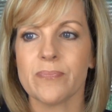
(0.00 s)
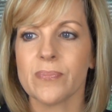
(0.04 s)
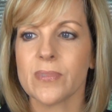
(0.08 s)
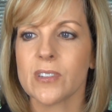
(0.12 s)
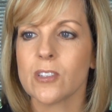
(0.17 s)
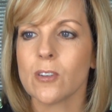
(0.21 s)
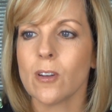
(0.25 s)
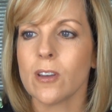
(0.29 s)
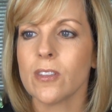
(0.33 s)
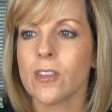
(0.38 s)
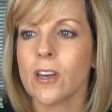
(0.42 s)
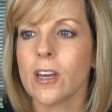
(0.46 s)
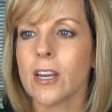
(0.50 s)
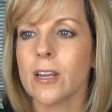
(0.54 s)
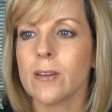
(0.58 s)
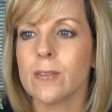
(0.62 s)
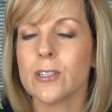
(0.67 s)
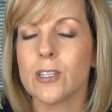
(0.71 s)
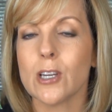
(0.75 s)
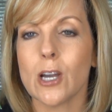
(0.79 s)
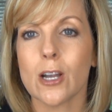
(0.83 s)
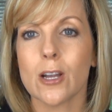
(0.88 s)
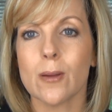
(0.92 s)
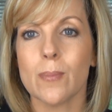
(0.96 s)
So I thought I
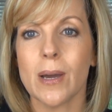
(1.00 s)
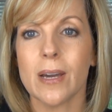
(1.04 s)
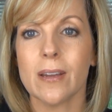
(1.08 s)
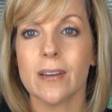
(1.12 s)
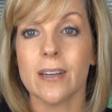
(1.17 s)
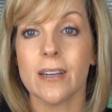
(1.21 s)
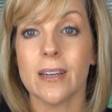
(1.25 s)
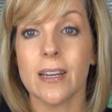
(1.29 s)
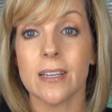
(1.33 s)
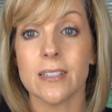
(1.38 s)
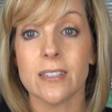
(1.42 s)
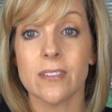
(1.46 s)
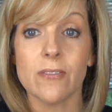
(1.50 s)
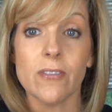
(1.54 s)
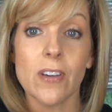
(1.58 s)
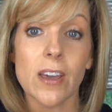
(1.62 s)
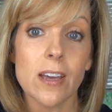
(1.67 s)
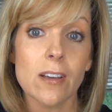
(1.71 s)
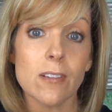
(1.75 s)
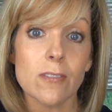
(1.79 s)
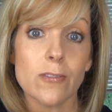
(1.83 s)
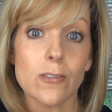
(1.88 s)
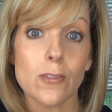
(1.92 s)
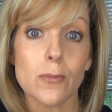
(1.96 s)
would talk about it as a
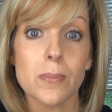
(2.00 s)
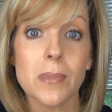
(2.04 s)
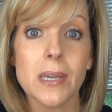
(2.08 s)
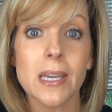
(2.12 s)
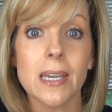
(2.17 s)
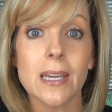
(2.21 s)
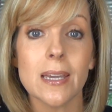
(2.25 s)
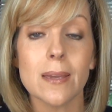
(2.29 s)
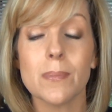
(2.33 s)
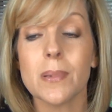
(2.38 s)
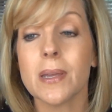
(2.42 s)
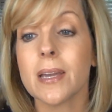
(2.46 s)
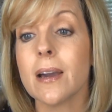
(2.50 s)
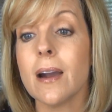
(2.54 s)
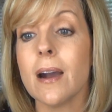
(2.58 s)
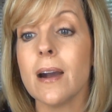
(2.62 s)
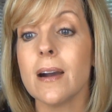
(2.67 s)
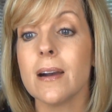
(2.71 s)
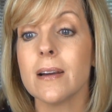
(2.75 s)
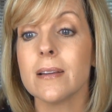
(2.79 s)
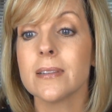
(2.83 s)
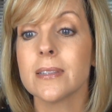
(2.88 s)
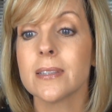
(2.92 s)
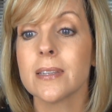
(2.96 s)
fail for me
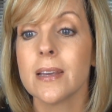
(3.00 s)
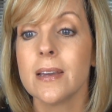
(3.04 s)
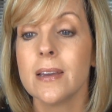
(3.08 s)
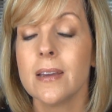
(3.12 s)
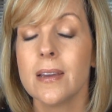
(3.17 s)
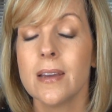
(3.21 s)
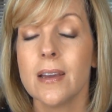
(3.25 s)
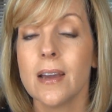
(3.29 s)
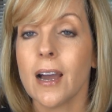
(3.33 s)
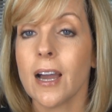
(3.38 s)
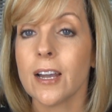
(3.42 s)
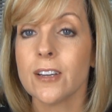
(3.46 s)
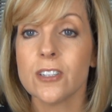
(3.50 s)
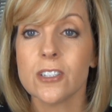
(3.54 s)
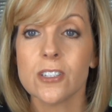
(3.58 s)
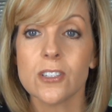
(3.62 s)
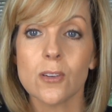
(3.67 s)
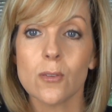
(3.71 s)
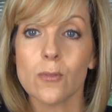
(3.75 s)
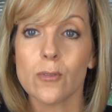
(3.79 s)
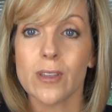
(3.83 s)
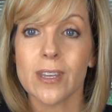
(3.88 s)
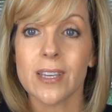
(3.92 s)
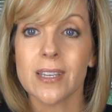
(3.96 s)
because I just
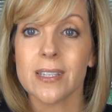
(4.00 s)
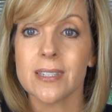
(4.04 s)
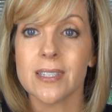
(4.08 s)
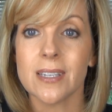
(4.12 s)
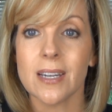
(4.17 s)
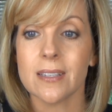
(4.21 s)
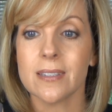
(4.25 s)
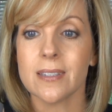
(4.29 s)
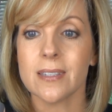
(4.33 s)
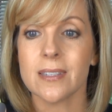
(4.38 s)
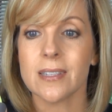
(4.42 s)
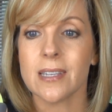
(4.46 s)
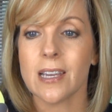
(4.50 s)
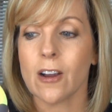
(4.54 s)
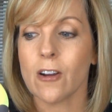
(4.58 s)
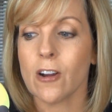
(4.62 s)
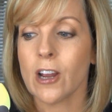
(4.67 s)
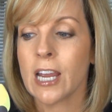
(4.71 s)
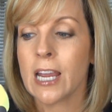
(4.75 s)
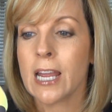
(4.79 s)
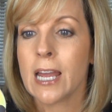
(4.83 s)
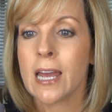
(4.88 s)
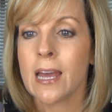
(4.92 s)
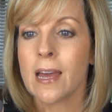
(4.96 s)
don't think it's
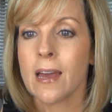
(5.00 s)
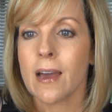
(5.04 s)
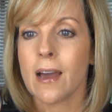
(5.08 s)
necessary.